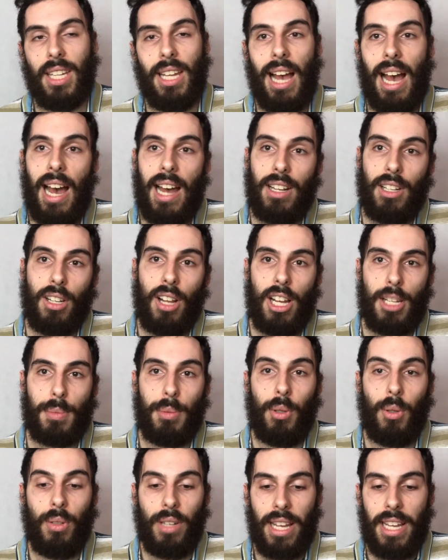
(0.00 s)
And last
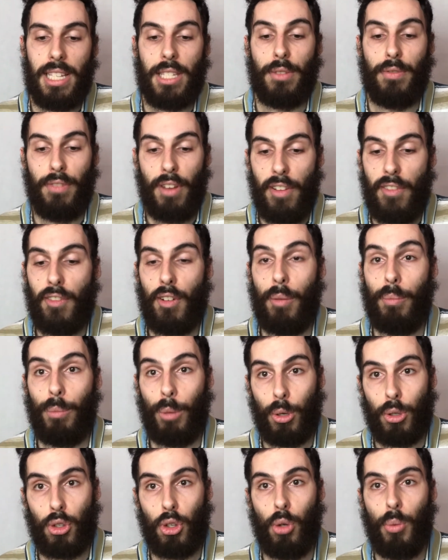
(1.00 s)
but not least, the fifth
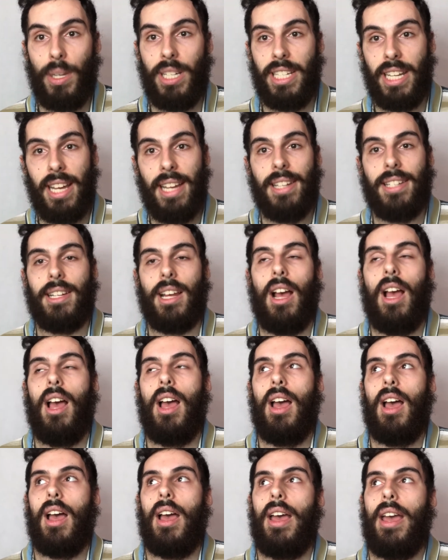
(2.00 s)
module we did
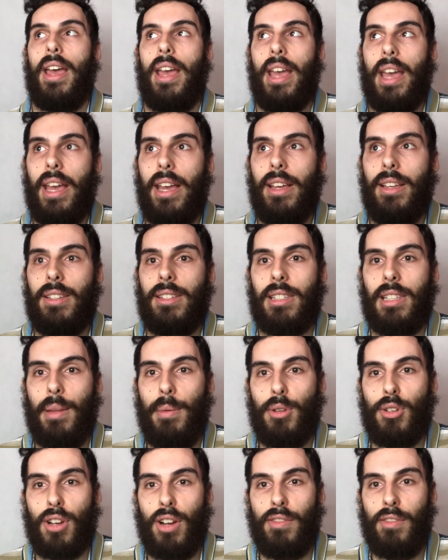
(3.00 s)
is, let me
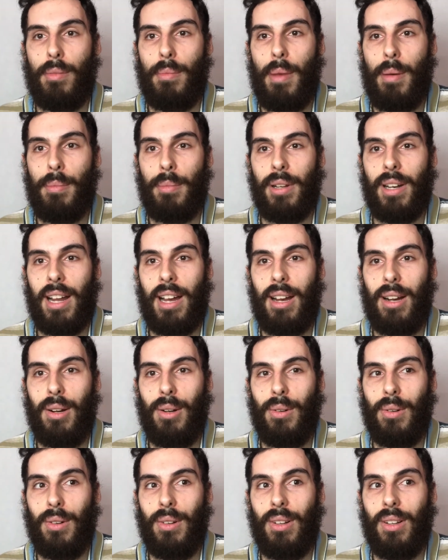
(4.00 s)
try and remember
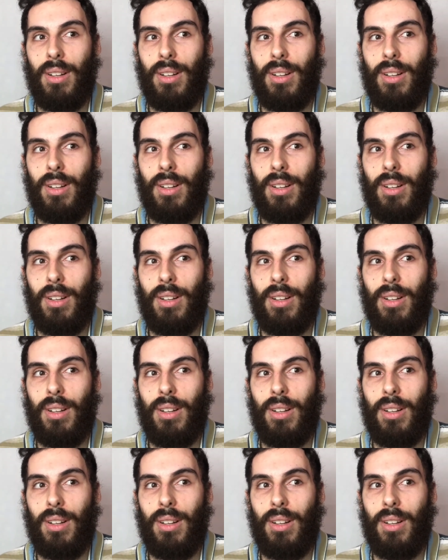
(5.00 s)
now,